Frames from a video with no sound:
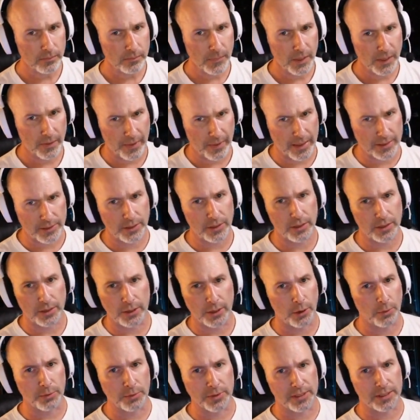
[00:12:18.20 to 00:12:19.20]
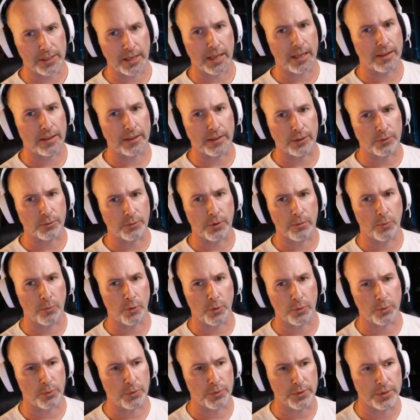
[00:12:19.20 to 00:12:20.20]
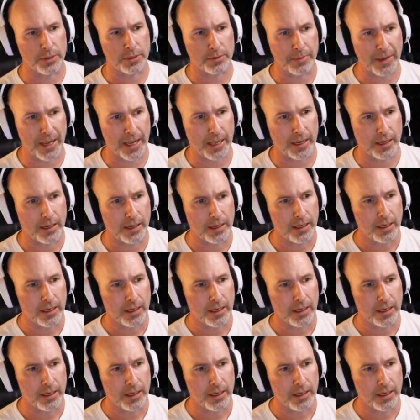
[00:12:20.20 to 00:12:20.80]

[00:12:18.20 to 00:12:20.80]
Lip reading: That's good. No one's saying that 12 mortal wounds is bad.